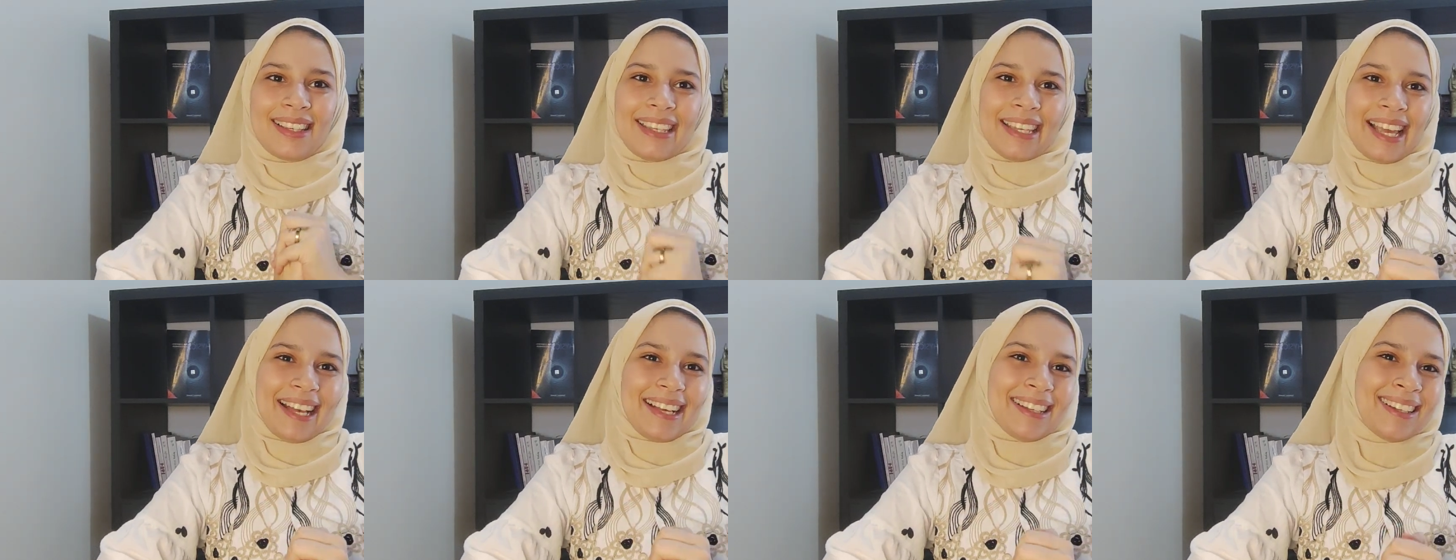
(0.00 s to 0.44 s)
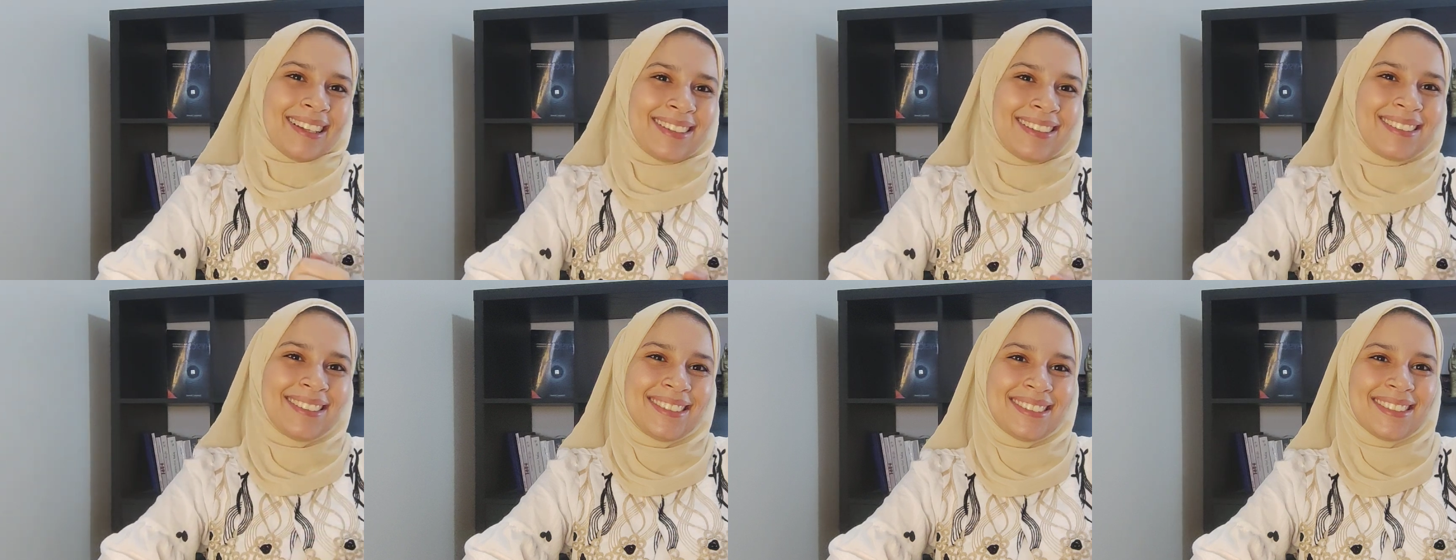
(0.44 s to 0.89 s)
Yeah,
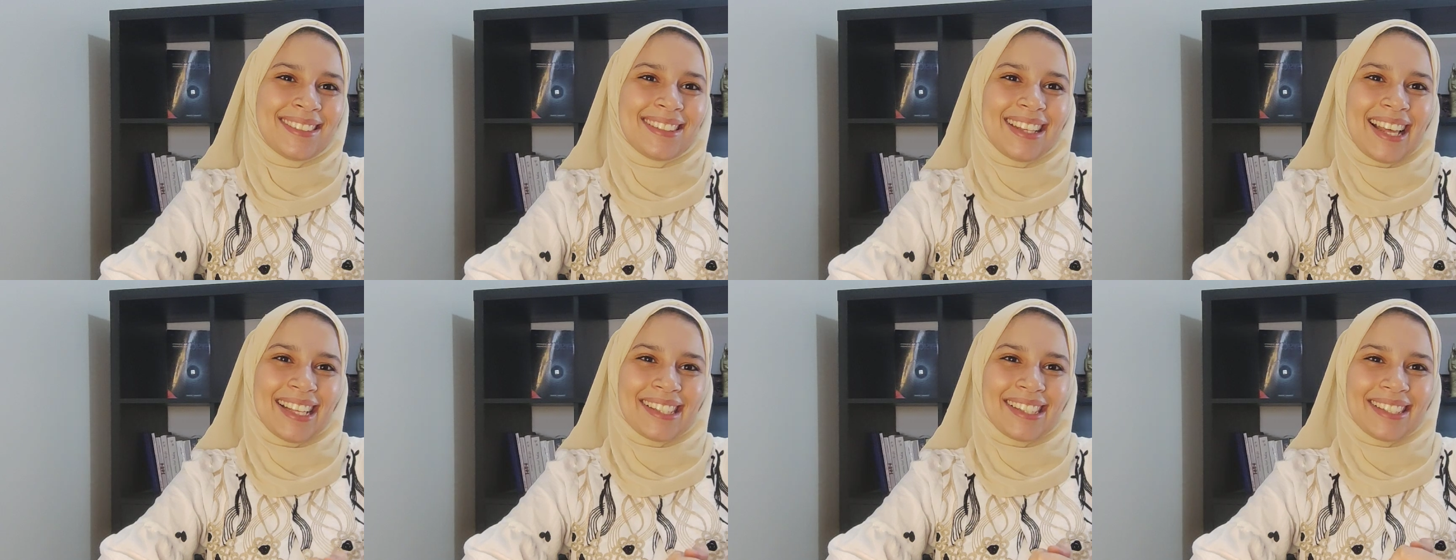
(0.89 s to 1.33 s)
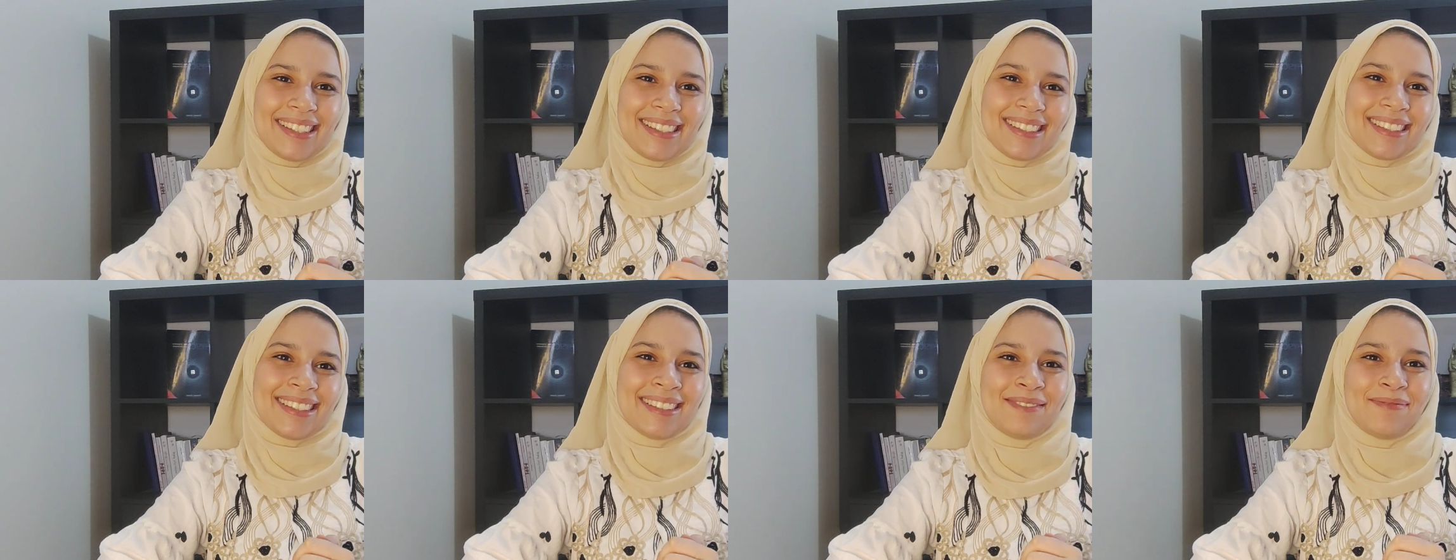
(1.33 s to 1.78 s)
that's it.
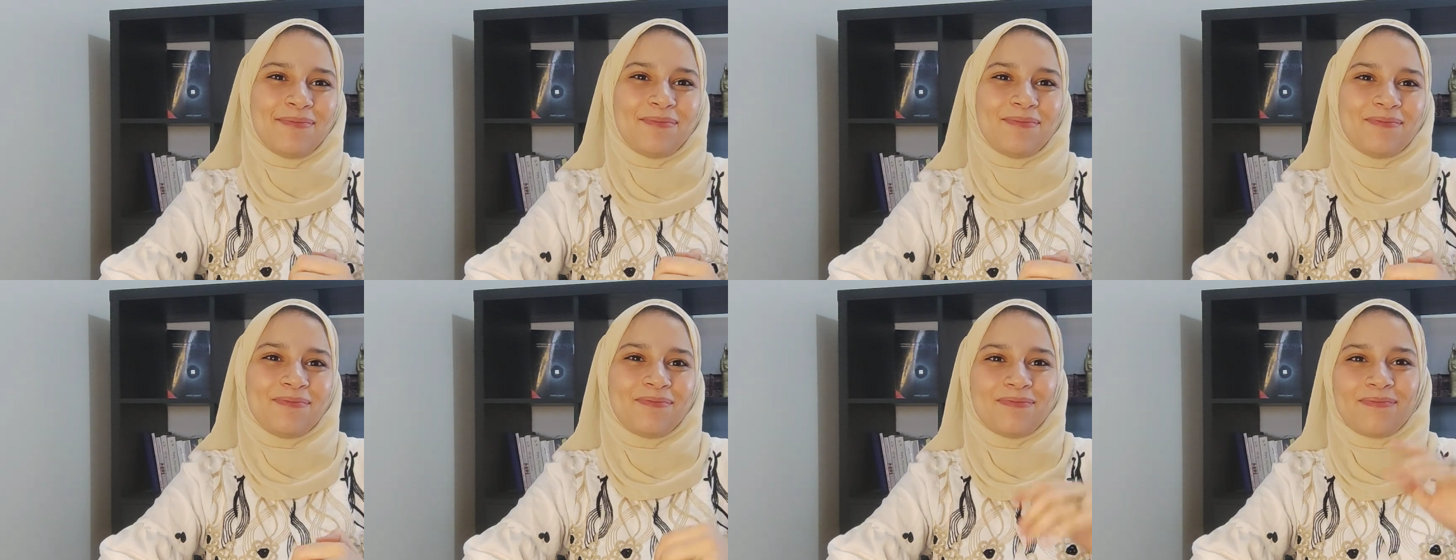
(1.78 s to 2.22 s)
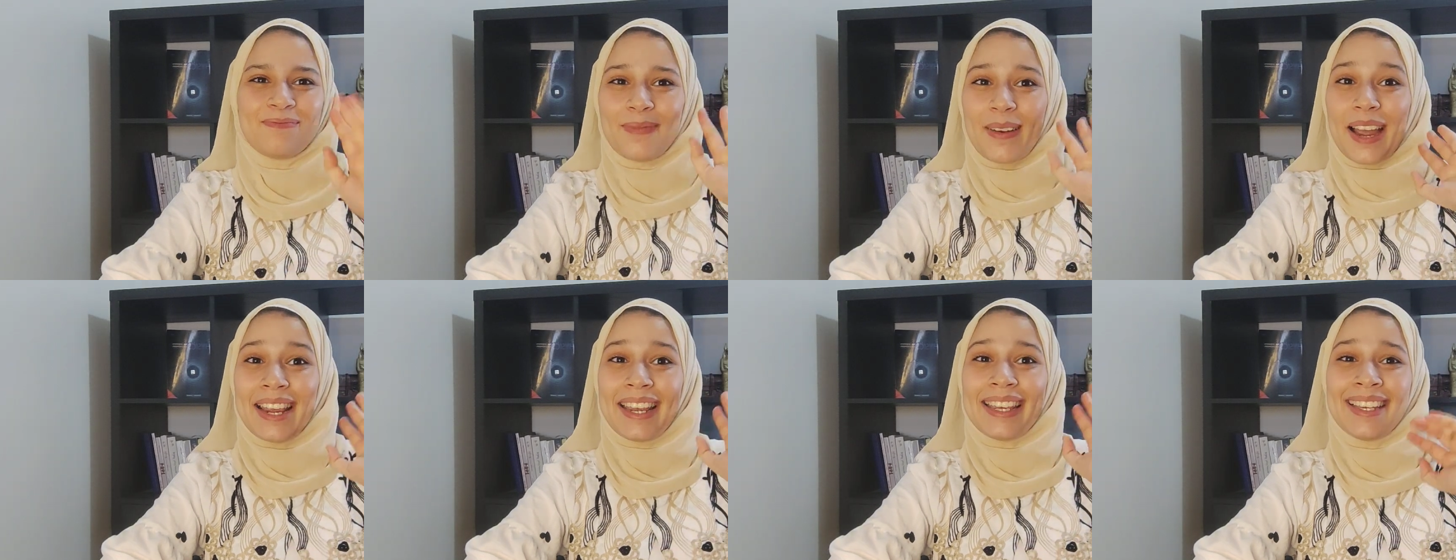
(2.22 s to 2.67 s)

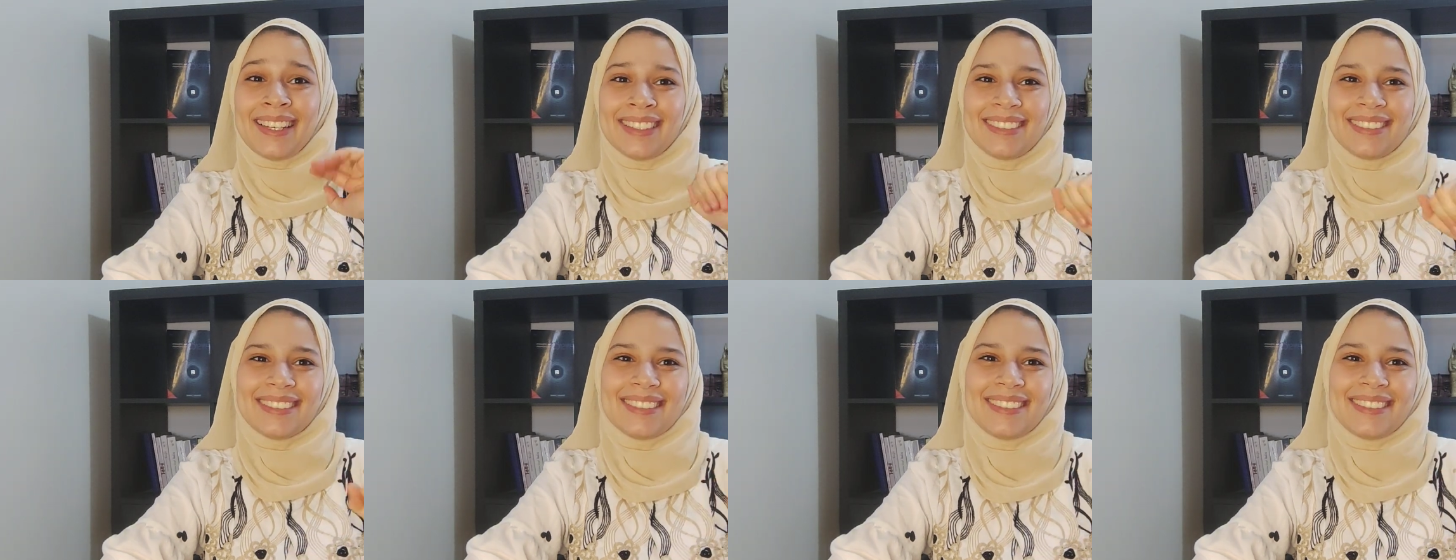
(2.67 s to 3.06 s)
Bye.